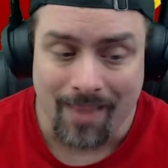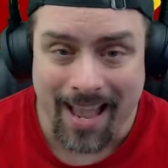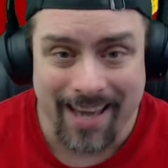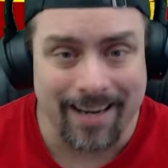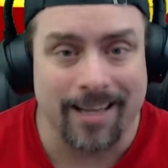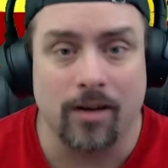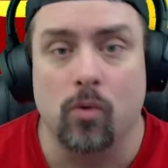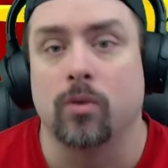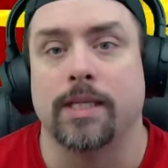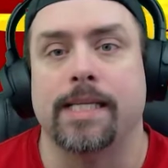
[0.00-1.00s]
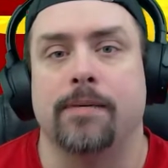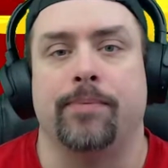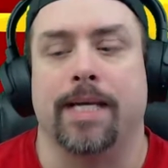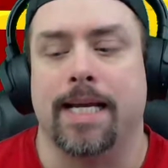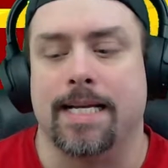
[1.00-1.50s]
and it can only
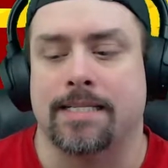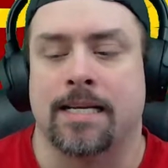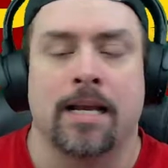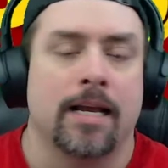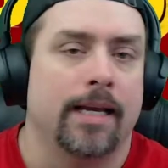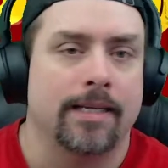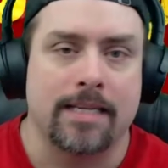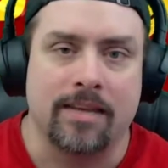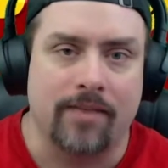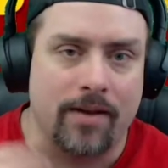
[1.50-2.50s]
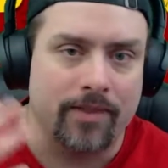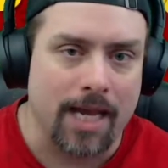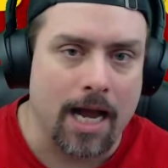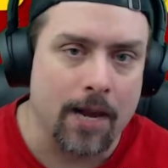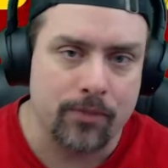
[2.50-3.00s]
DPS. It doesn't even have the
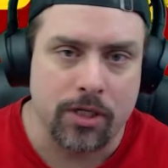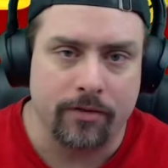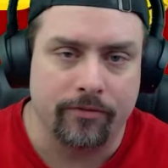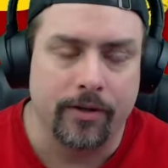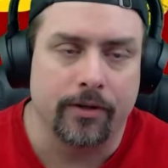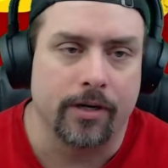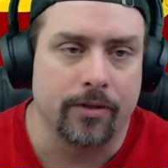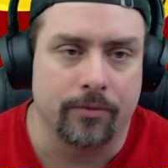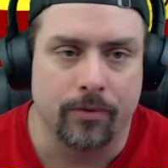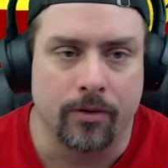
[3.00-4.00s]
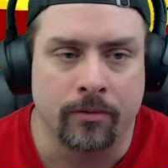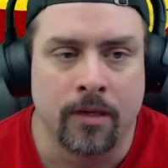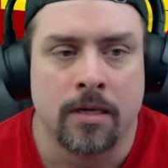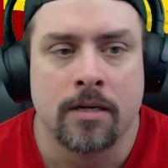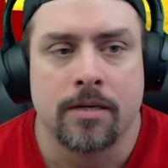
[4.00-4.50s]
option to fill another role.
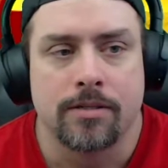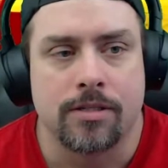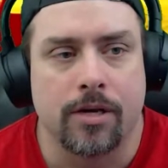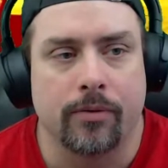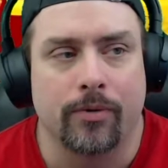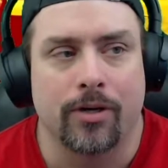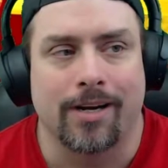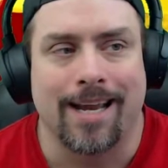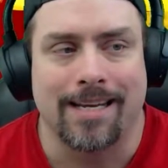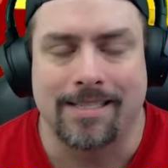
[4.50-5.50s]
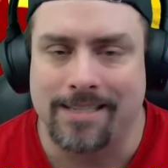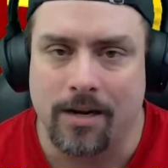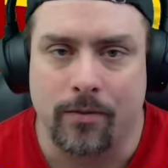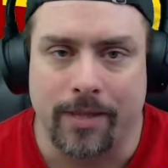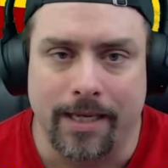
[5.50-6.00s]
So you're kind of
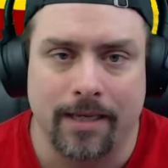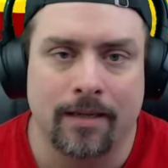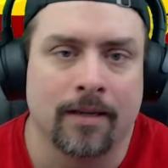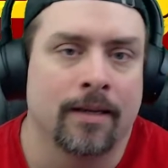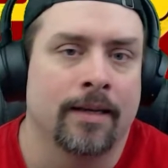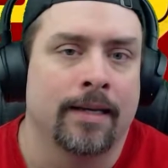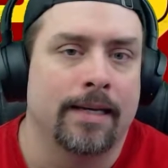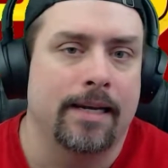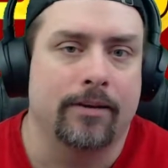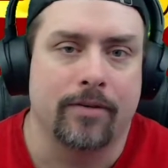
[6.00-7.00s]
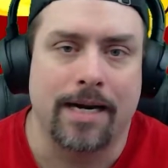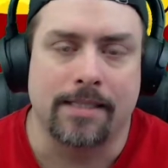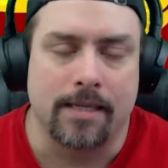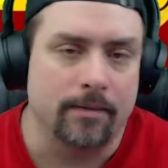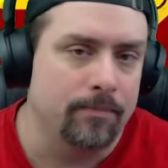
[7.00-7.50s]
stuck with it. Now,
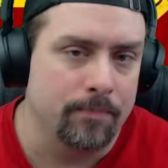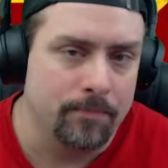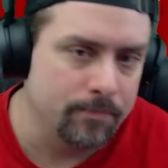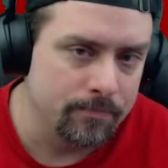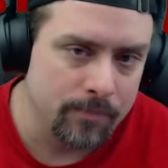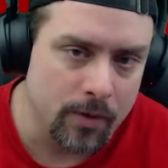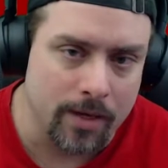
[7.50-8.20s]
granted, you can